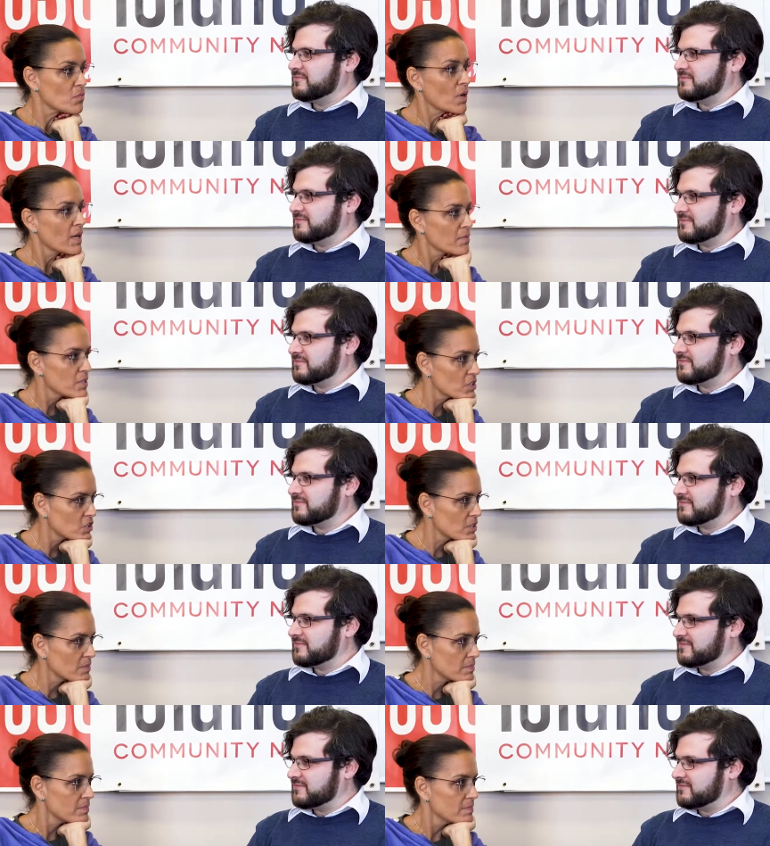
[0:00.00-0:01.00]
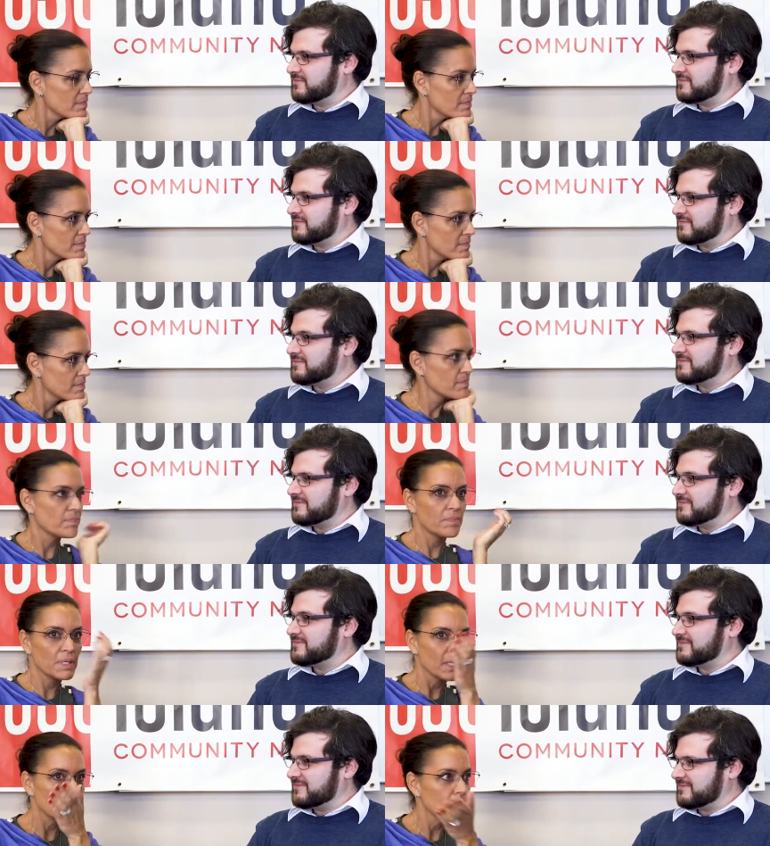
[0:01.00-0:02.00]
Speaker 1: why we should
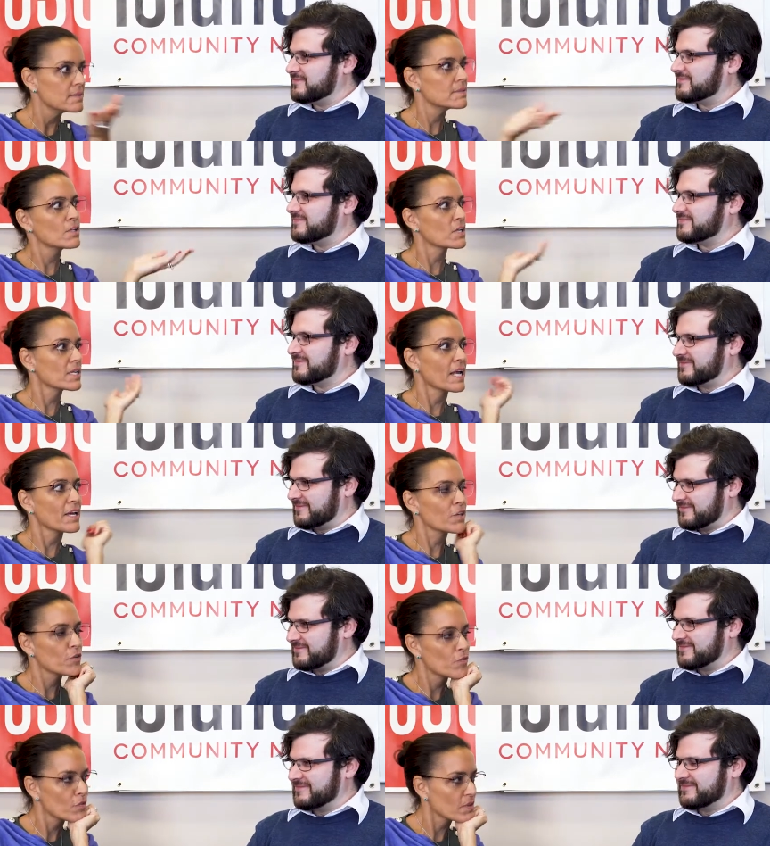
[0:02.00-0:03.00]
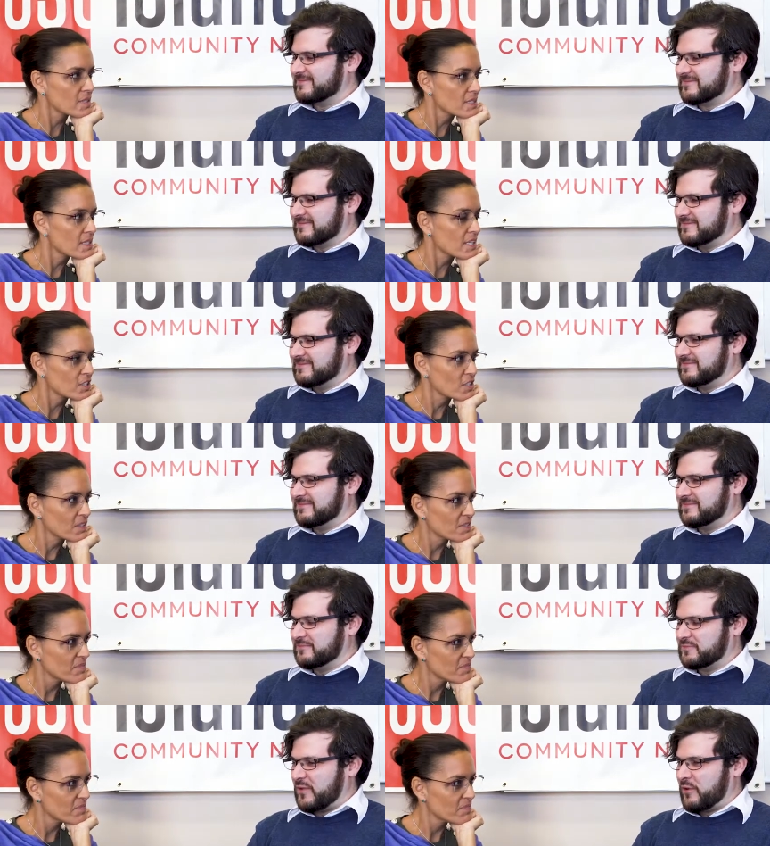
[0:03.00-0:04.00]
be looking at you for this
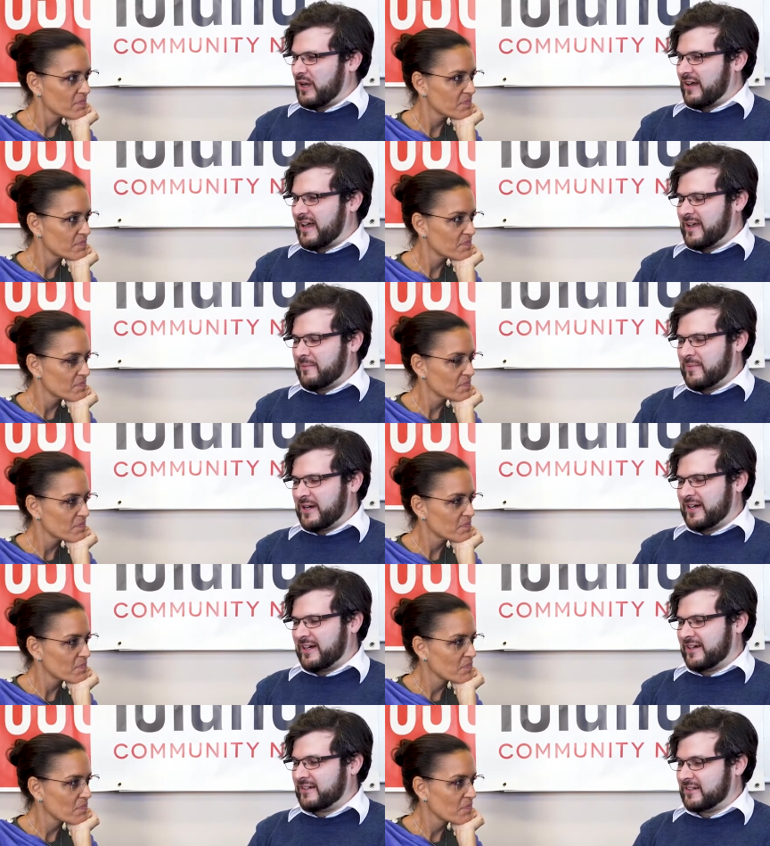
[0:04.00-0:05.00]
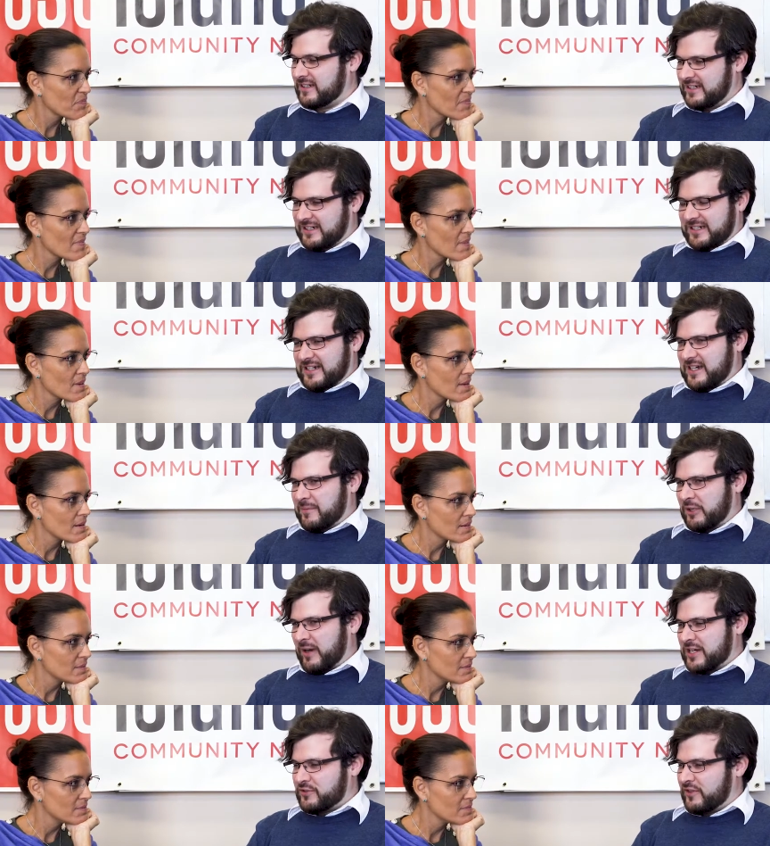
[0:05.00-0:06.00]
election.
Speaker 2: Well, I'm. Uh, I'm a
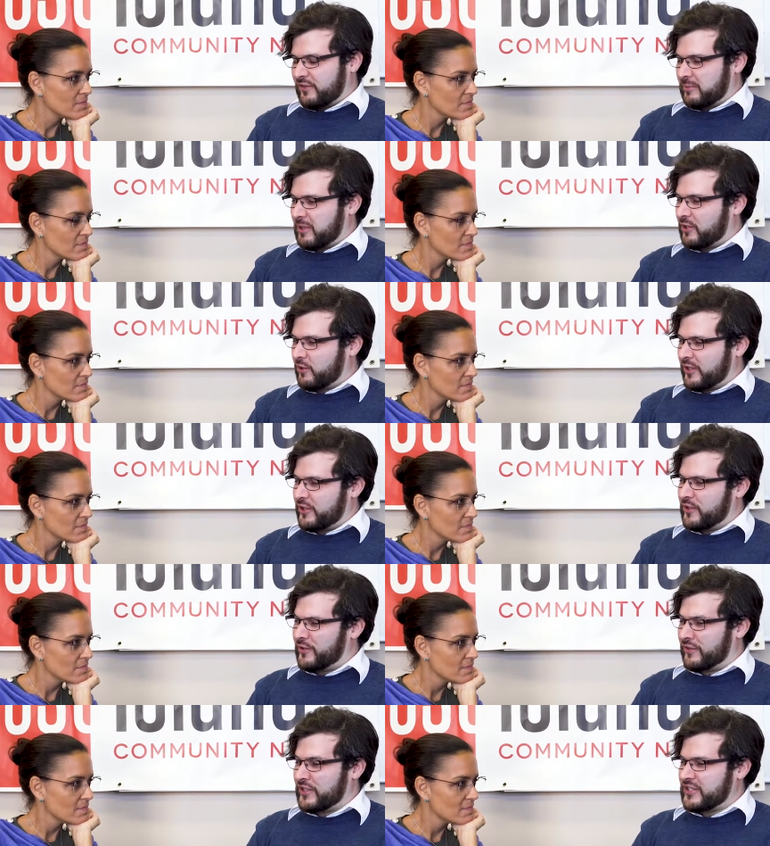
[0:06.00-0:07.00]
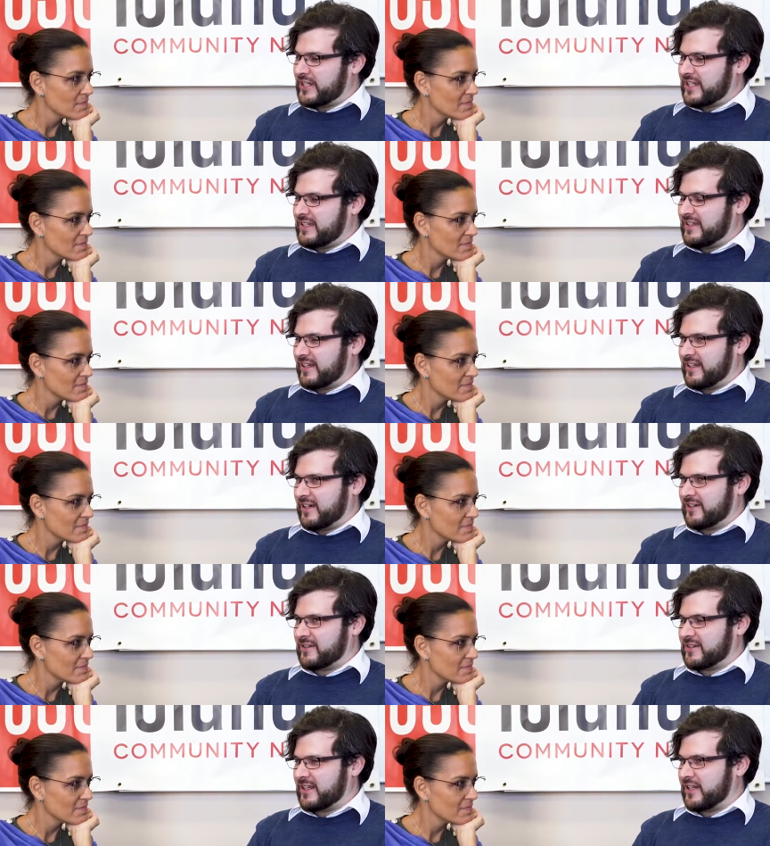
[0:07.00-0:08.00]
graduate from Concordia University in
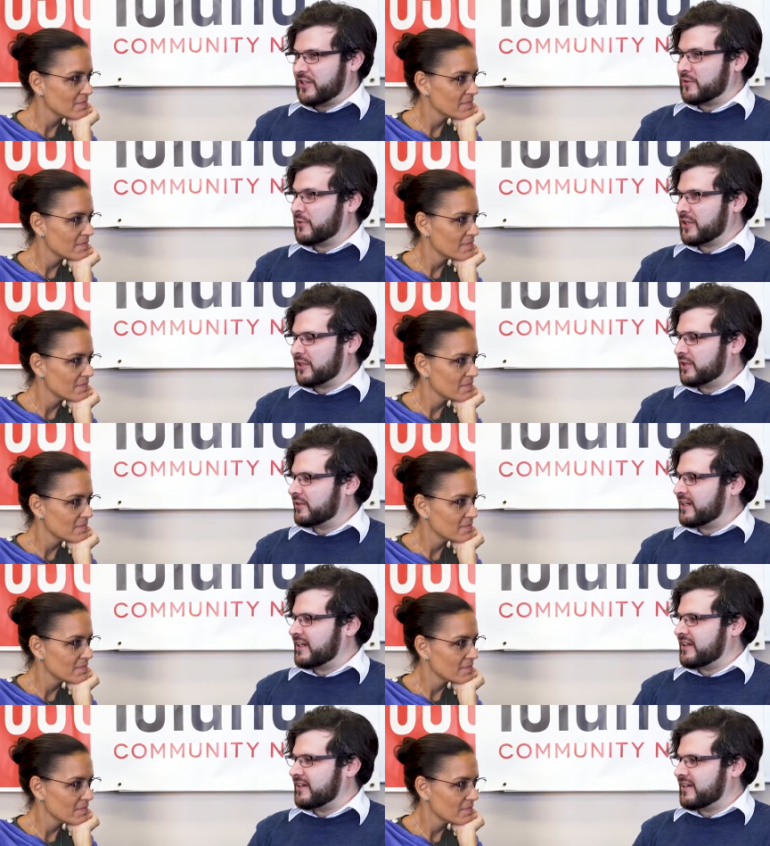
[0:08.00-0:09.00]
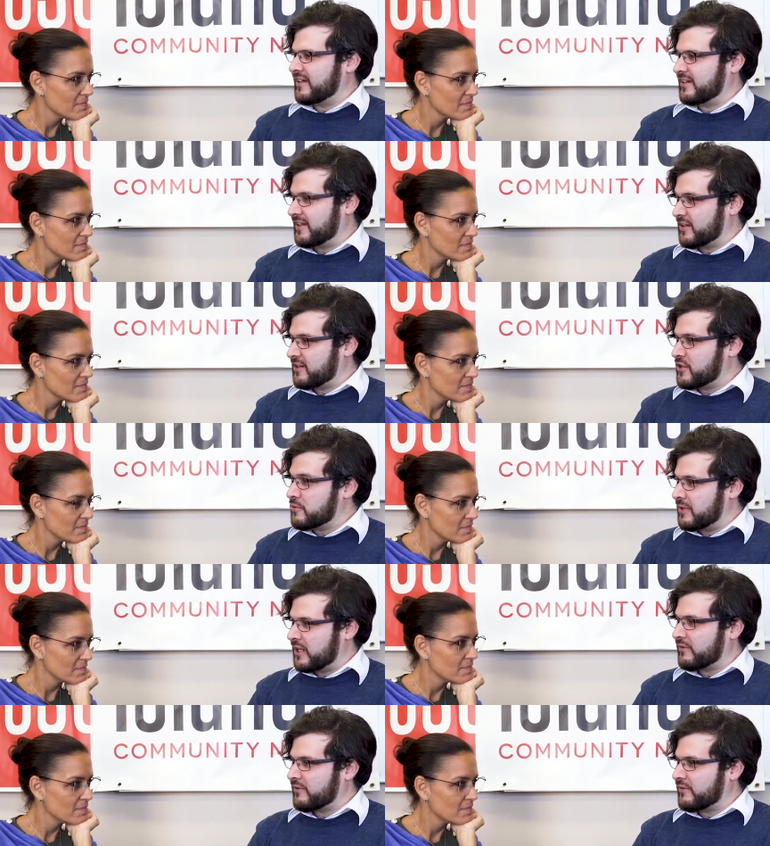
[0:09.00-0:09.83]
a, in, with a degree uh, in human